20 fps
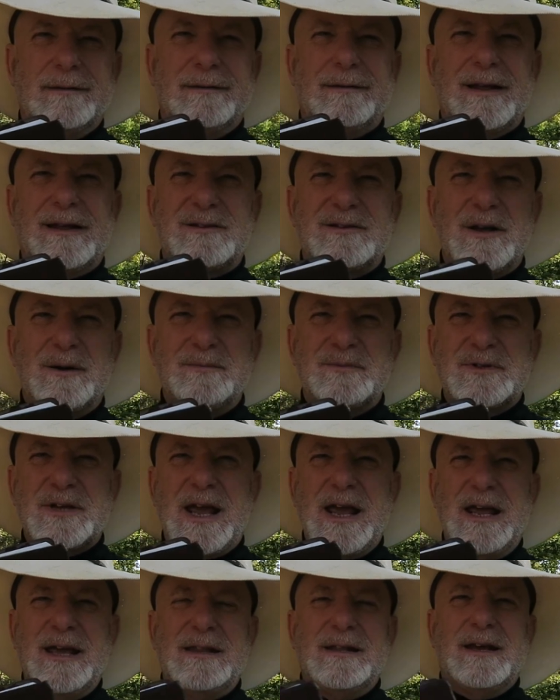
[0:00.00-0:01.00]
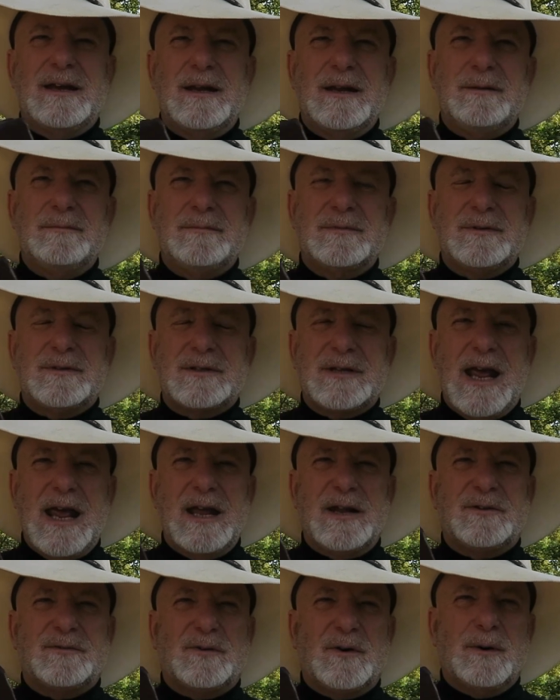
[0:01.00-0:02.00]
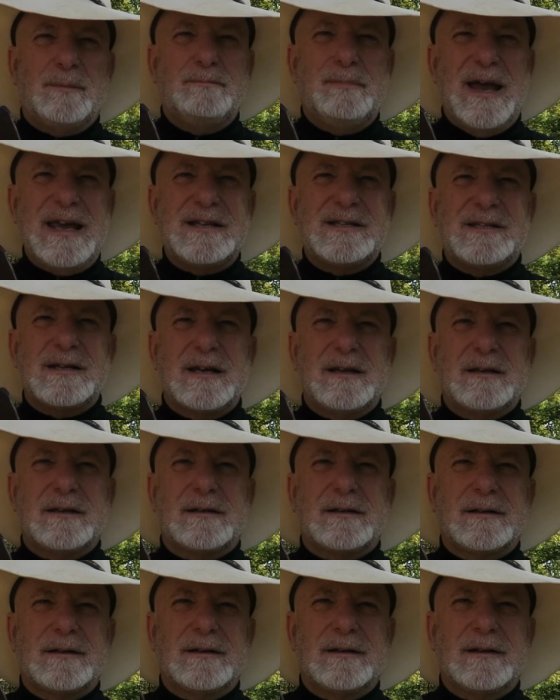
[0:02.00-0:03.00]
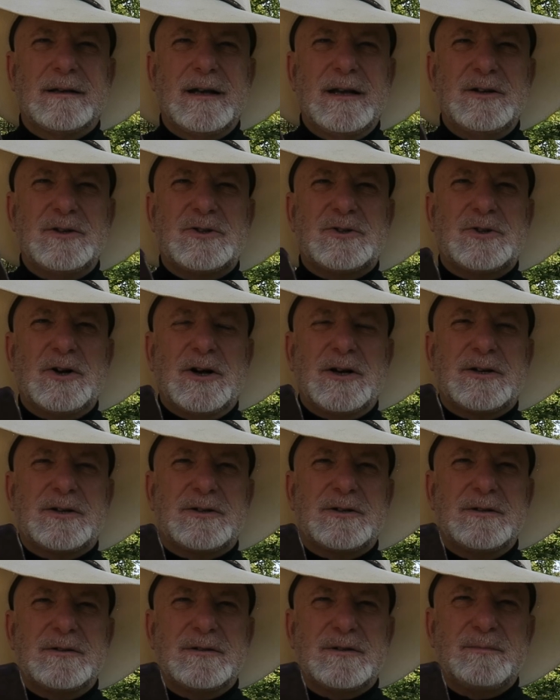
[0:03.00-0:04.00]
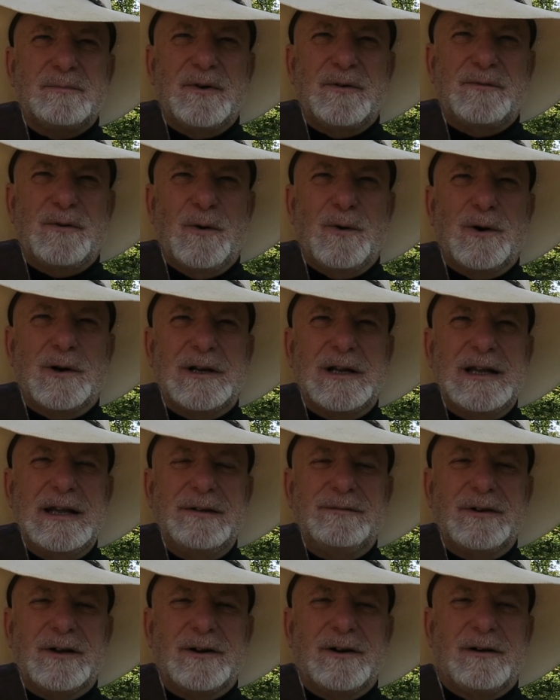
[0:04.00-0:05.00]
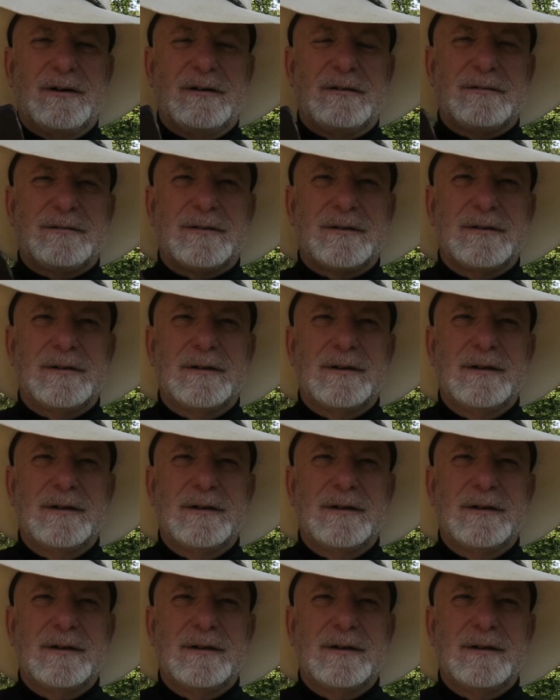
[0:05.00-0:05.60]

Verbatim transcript: That some say that it stands for basic instructions before leaving earth.